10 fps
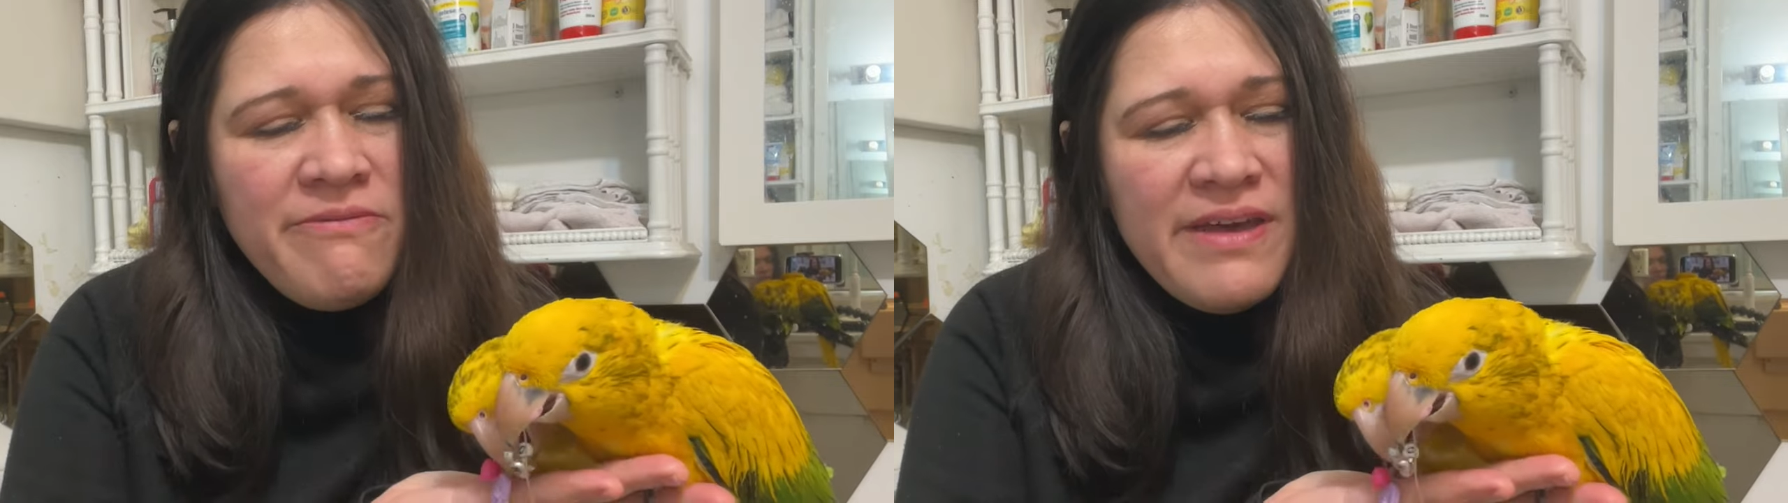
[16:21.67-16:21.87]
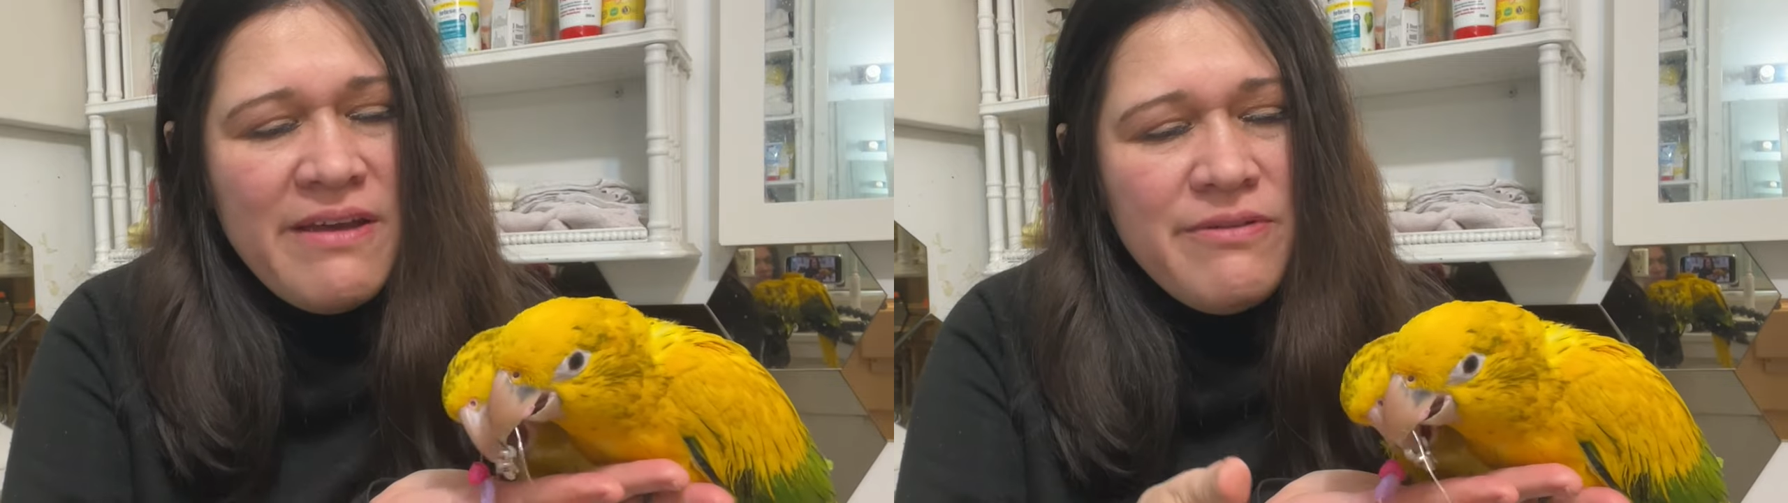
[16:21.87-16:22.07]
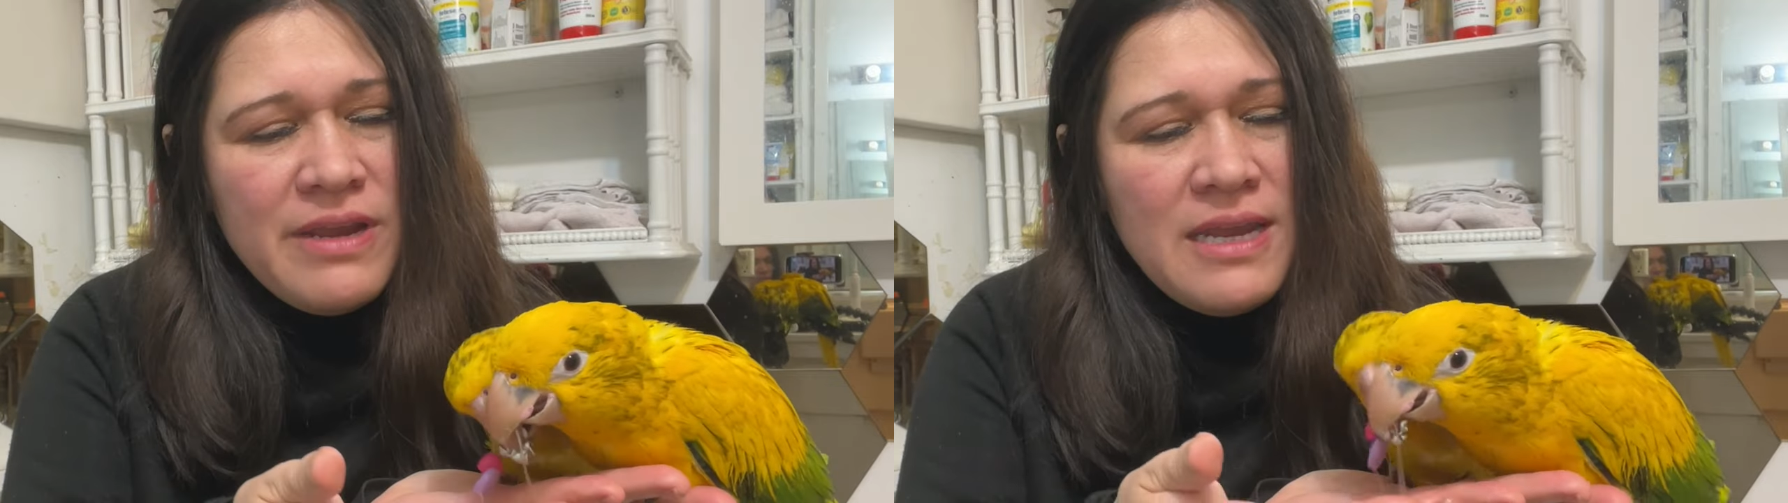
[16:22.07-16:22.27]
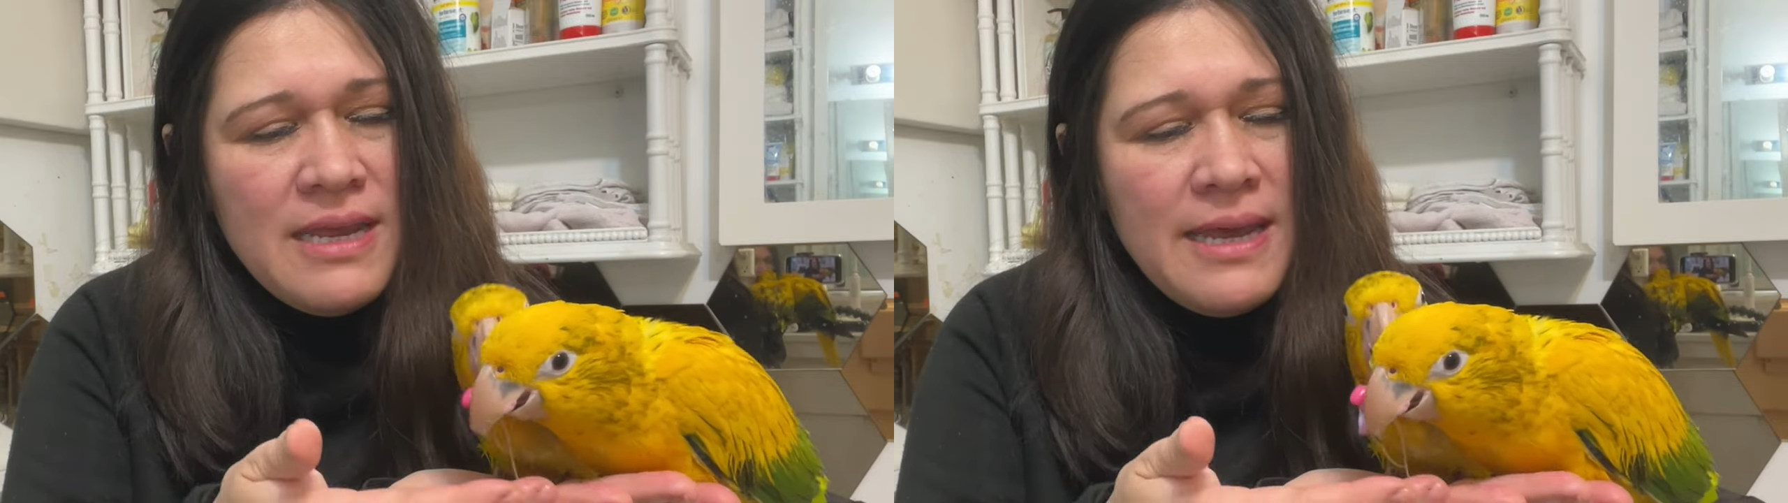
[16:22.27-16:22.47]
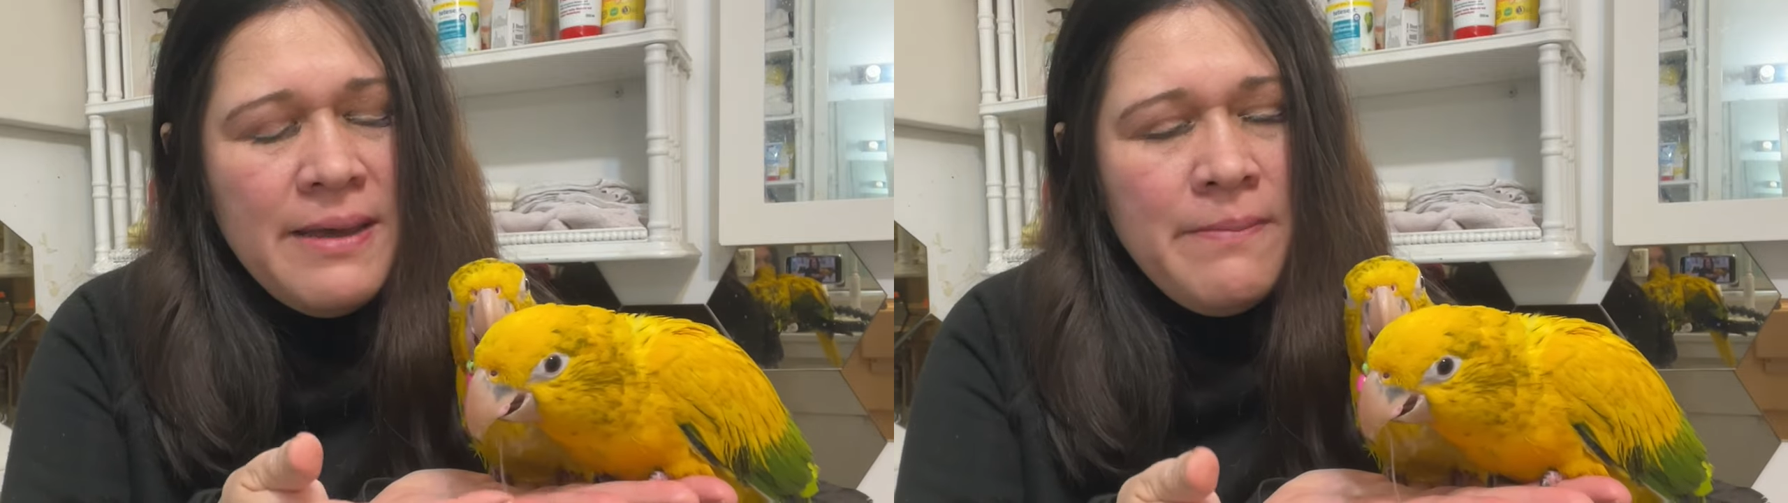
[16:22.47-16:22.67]
very
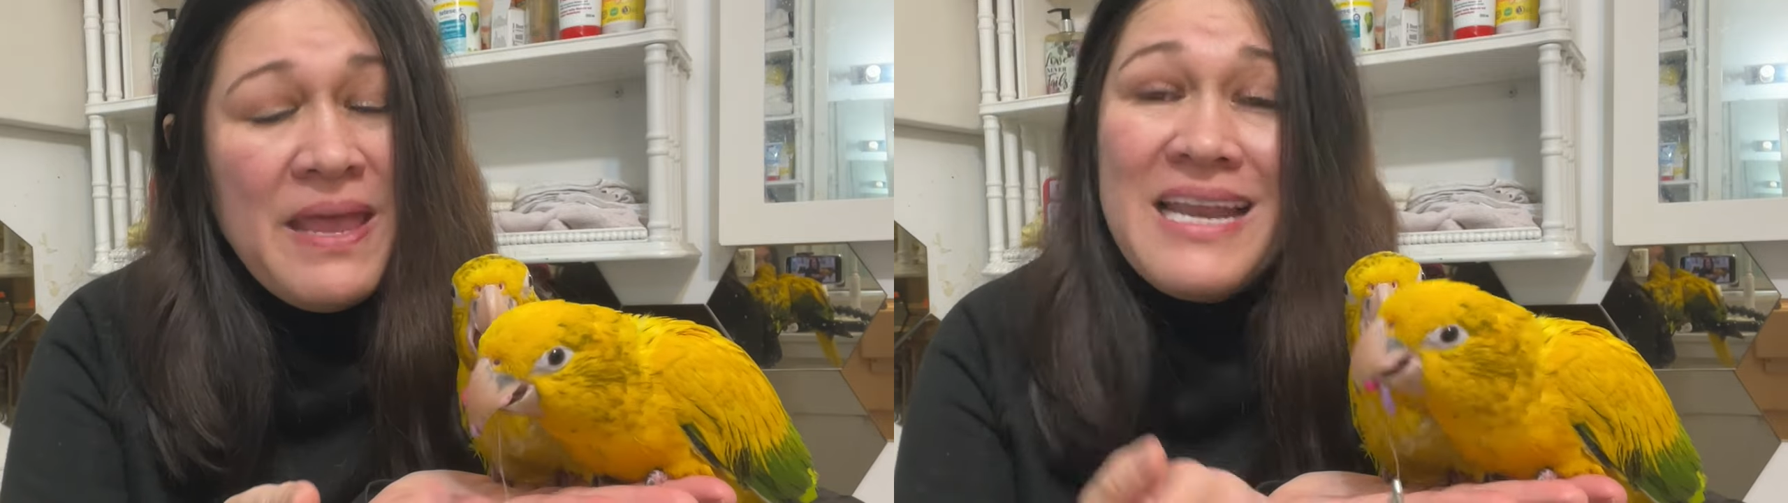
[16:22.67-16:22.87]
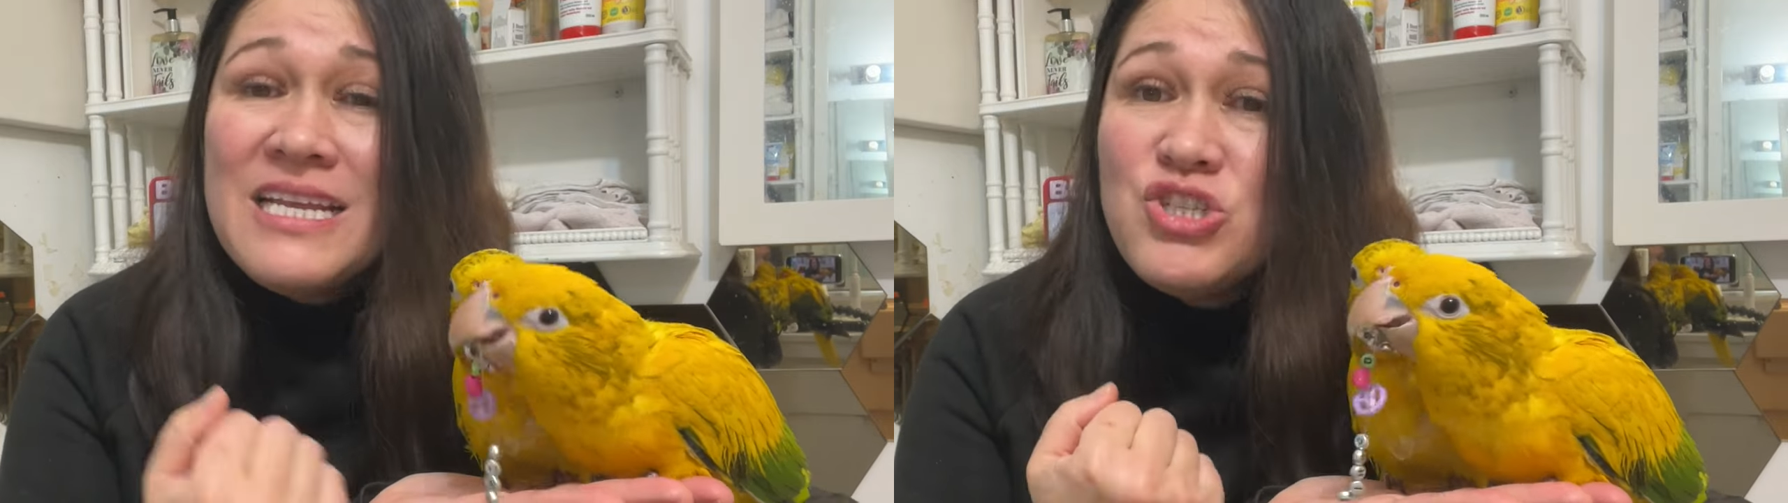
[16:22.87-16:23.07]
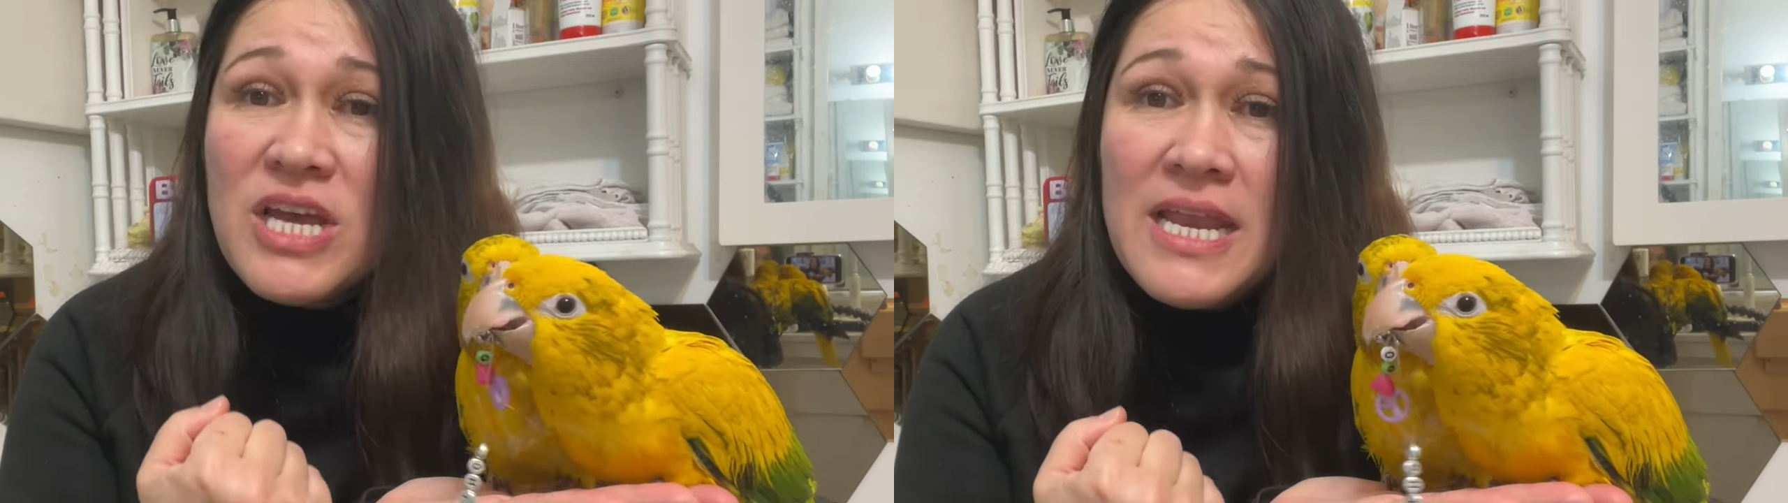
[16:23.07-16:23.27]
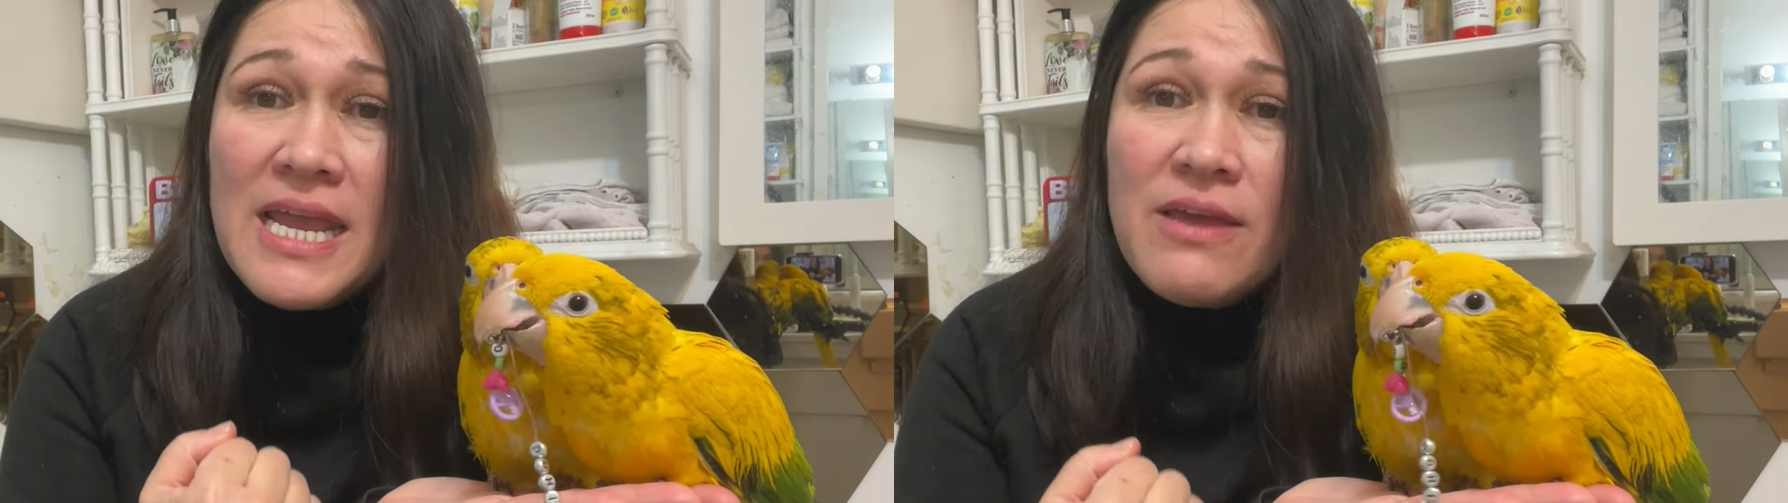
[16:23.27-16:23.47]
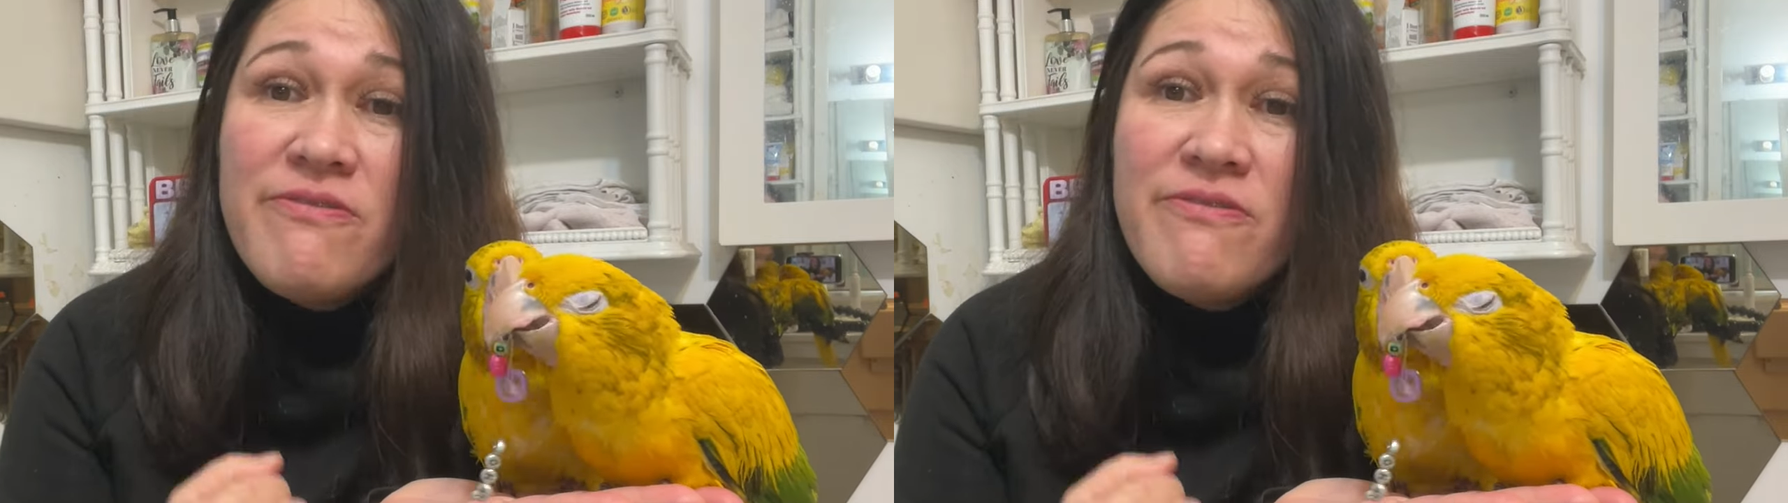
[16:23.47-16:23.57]
energetic,